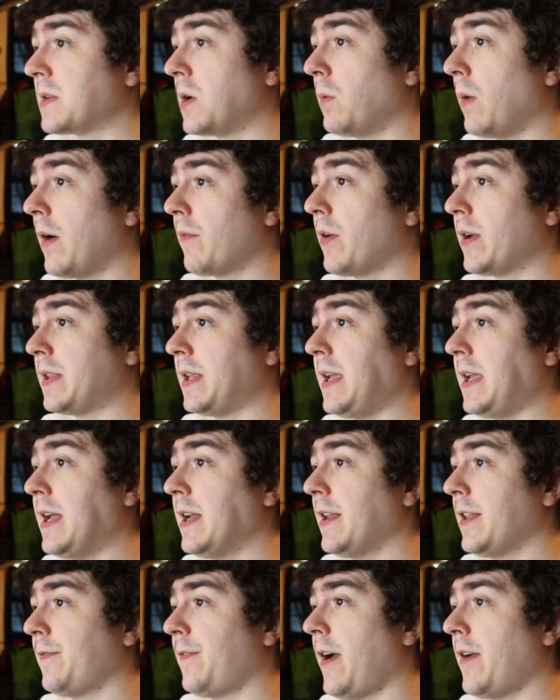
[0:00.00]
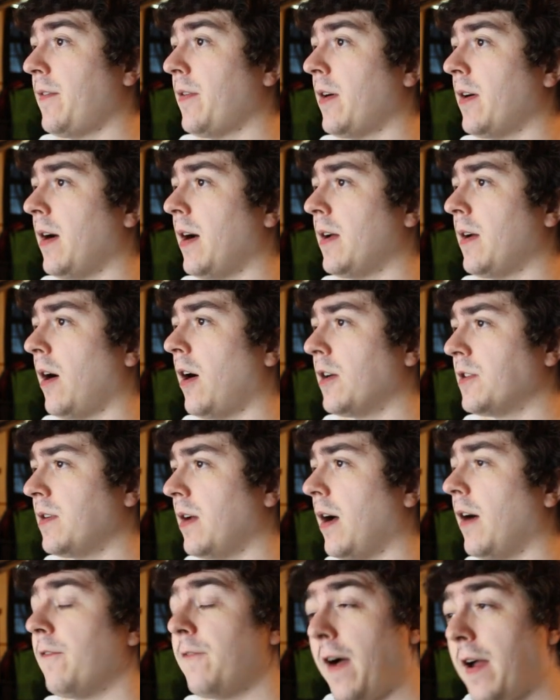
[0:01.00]
However, at the end of the uh,
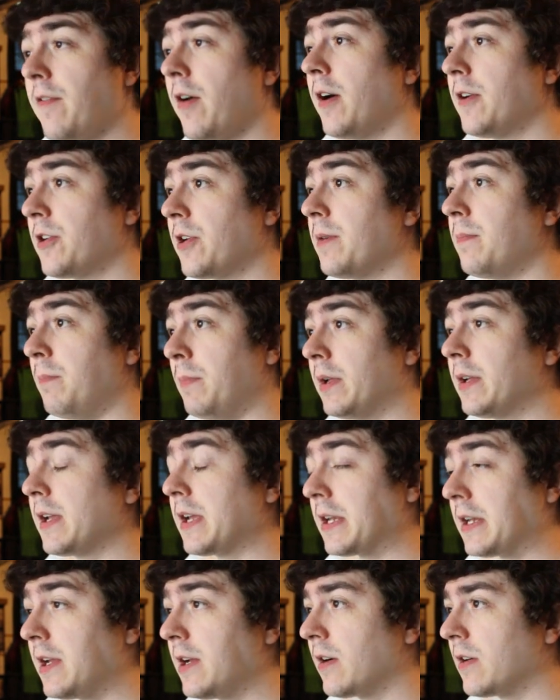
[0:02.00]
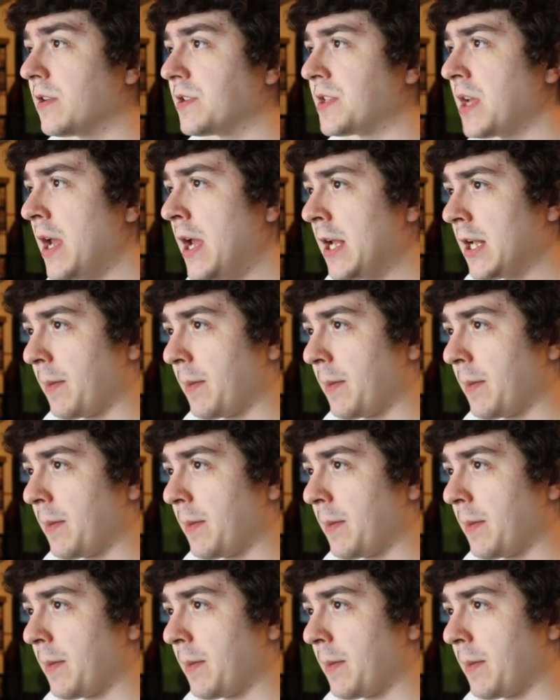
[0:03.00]
uh 500 million years,